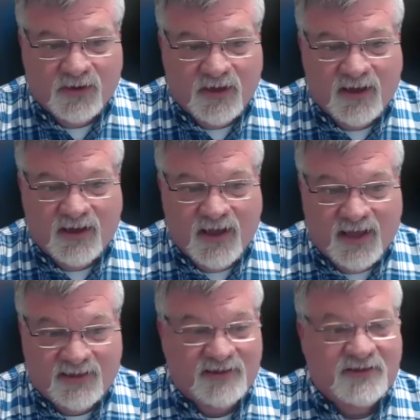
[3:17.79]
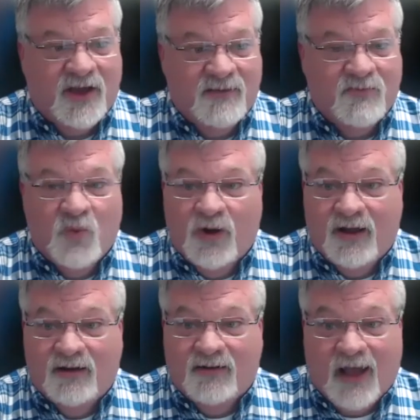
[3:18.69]
uh, at the time what
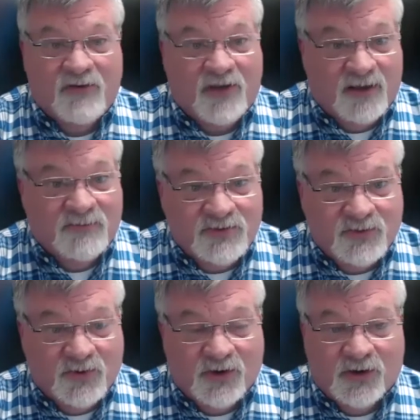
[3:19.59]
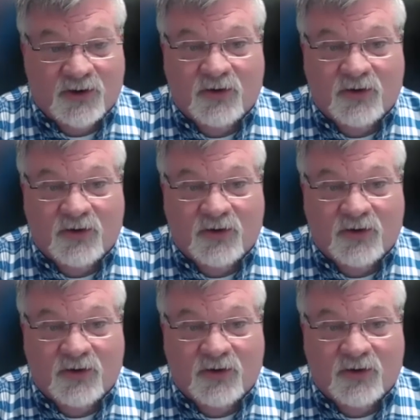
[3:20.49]
outcomes were